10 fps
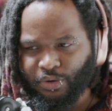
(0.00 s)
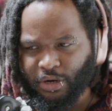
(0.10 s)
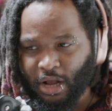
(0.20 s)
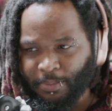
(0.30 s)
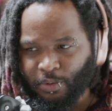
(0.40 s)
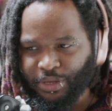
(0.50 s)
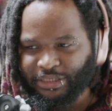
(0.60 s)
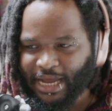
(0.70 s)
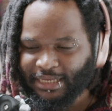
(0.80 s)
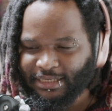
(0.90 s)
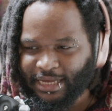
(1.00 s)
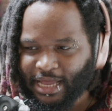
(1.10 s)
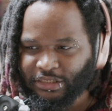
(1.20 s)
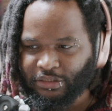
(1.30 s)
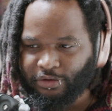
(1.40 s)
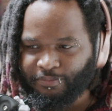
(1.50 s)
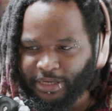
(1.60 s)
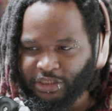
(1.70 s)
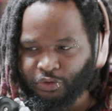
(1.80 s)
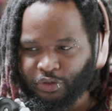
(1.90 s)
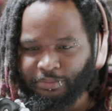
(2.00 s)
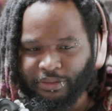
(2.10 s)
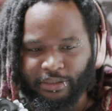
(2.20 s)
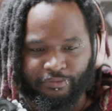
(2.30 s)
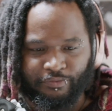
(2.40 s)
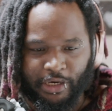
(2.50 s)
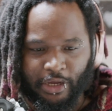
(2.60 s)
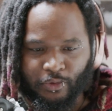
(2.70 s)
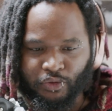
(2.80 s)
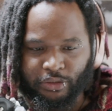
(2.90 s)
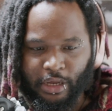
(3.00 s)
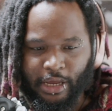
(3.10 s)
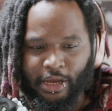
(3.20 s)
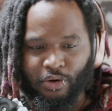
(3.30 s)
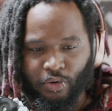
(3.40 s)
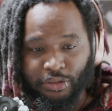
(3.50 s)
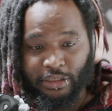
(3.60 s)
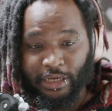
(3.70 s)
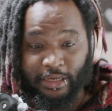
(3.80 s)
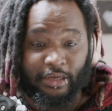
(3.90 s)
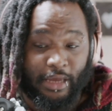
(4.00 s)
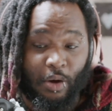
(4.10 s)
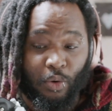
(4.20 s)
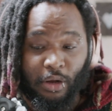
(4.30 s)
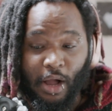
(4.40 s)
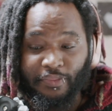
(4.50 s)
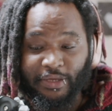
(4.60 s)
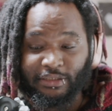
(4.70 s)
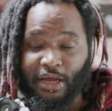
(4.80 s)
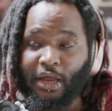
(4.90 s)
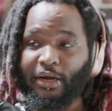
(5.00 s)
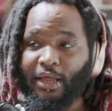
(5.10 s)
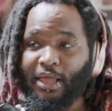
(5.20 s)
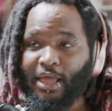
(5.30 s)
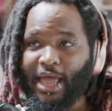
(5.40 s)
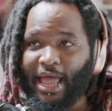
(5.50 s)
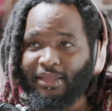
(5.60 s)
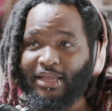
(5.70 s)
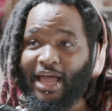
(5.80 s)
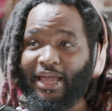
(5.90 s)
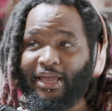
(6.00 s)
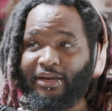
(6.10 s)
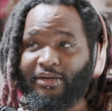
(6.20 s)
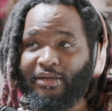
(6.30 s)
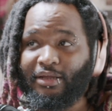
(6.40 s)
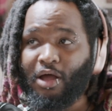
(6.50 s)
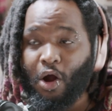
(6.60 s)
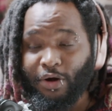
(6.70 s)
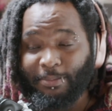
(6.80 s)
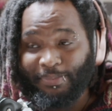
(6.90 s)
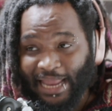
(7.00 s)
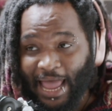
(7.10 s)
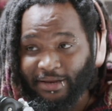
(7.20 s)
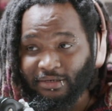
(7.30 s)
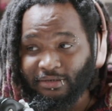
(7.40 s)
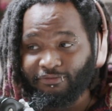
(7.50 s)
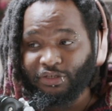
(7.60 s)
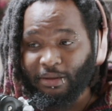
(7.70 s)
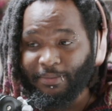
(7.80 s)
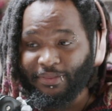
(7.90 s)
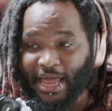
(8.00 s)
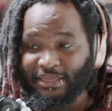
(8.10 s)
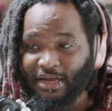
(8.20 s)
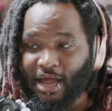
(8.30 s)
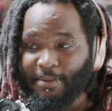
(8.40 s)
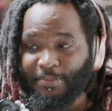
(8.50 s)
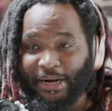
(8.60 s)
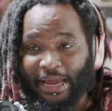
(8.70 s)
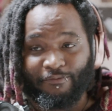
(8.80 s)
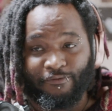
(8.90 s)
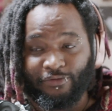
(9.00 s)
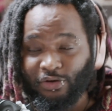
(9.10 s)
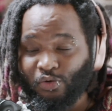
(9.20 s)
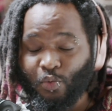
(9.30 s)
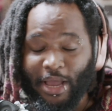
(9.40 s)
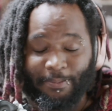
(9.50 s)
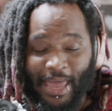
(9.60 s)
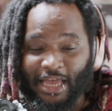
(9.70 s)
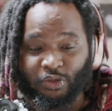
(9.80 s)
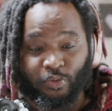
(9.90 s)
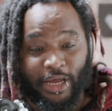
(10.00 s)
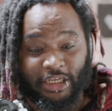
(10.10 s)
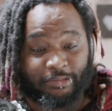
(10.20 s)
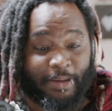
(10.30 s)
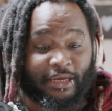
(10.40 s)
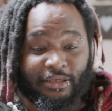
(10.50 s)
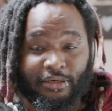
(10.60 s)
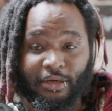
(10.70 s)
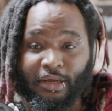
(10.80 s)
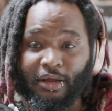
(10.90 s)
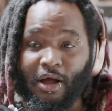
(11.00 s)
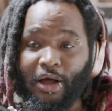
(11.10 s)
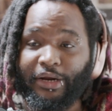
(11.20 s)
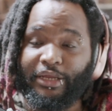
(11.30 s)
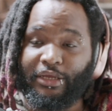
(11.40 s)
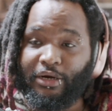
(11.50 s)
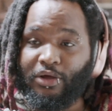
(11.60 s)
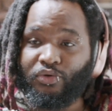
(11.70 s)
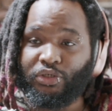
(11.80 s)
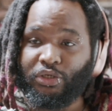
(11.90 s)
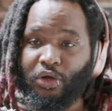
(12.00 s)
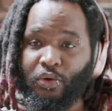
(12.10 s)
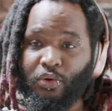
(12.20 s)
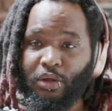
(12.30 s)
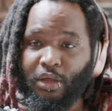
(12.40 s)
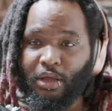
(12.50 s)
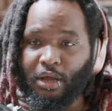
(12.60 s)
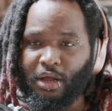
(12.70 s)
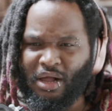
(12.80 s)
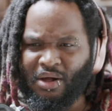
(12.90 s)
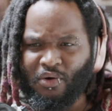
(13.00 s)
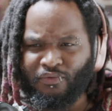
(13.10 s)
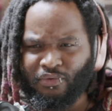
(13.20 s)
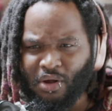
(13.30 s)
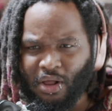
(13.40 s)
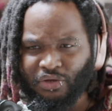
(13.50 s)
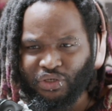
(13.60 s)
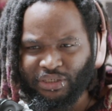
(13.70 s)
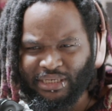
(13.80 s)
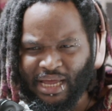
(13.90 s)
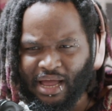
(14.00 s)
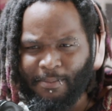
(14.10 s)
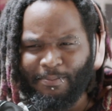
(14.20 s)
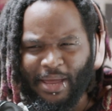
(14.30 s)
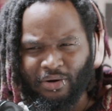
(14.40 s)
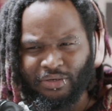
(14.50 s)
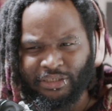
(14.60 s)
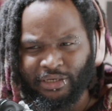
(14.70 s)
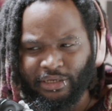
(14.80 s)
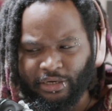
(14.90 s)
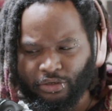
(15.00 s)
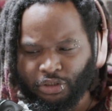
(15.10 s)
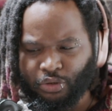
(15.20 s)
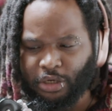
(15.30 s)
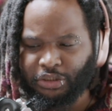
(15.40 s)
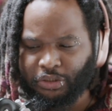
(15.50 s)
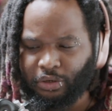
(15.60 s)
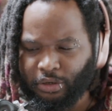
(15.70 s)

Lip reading: were a couple weeks I had to cancel of my streams and videos in order to like get work on this done. And I had already planned for some of that time, but I flew way past what I expected on it, you know? So, overall, just, a better skeletal structure